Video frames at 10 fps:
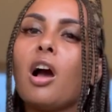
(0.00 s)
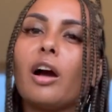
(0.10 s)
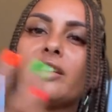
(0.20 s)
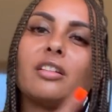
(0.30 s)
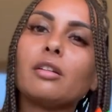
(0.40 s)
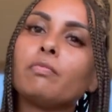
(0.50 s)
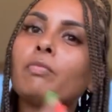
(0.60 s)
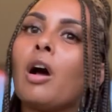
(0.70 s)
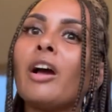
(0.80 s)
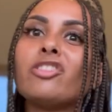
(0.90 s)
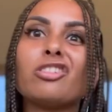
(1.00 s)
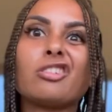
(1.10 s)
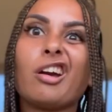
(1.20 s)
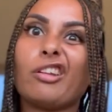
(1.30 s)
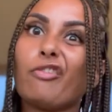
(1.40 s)
I just
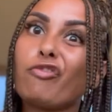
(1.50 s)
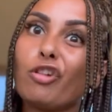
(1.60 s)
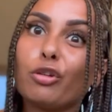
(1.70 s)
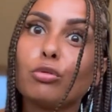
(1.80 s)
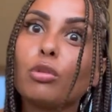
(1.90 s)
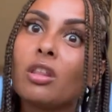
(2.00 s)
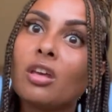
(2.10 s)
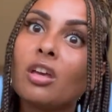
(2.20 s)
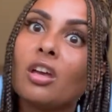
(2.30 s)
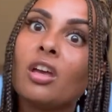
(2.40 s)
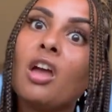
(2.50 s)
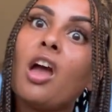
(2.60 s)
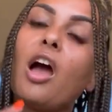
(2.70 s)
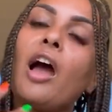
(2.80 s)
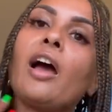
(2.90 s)
kind of flowed with it,
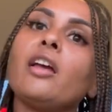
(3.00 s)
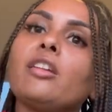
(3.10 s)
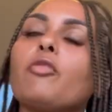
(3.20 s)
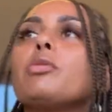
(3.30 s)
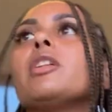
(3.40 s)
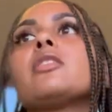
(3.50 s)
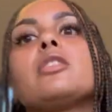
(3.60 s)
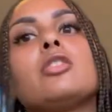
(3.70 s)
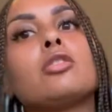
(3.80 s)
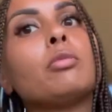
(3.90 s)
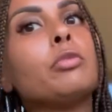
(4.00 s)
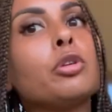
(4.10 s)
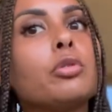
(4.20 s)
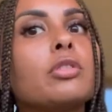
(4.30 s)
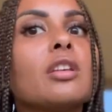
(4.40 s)
and I've been listening to
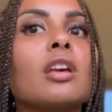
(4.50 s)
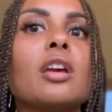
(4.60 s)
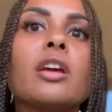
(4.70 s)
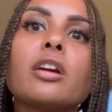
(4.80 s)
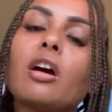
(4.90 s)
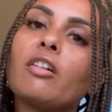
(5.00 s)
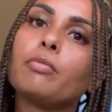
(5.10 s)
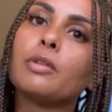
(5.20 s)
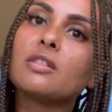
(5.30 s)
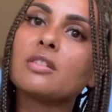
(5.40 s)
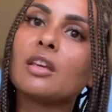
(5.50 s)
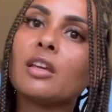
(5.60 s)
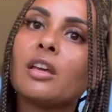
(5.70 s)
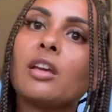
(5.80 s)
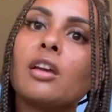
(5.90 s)
music, I've been
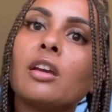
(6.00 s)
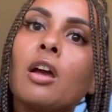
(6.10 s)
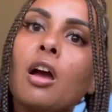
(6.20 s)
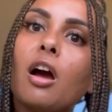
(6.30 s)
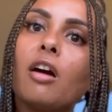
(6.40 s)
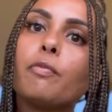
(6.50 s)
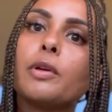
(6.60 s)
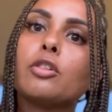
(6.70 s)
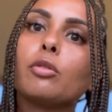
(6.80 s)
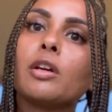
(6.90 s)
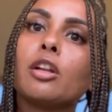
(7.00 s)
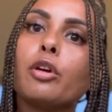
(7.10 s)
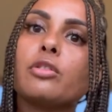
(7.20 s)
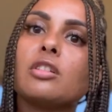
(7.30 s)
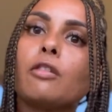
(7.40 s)
singing, I've been doing
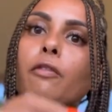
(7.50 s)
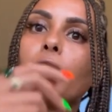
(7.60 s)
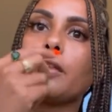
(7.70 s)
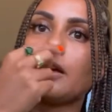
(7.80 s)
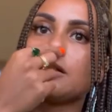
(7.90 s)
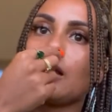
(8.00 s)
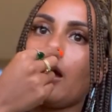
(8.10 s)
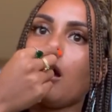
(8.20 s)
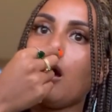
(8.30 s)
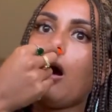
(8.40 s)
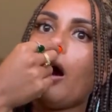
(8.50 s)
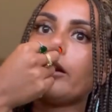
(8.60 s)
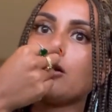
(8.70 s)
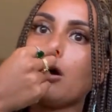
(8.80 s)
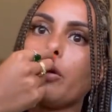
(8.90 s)
loads of different things that I
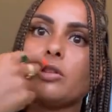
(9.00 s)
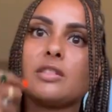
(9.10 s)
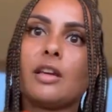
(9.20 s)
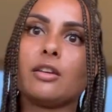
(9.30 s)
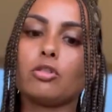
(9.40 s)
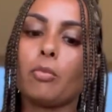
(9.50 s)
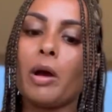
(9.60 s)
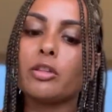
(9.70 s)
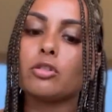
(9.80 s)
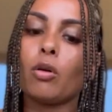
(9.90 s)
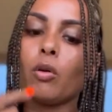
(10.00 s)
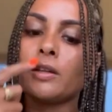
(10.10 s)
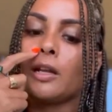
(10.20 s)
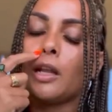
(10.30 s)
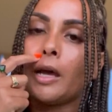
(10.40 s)
know sing to my soul and
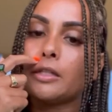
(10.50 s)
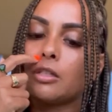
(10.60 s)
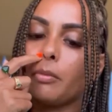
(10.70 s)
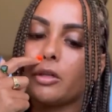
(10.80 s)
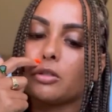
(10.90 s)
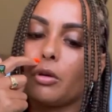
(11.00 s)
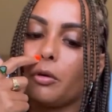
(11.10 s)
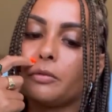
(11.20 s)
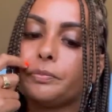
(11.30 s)
align to my soul.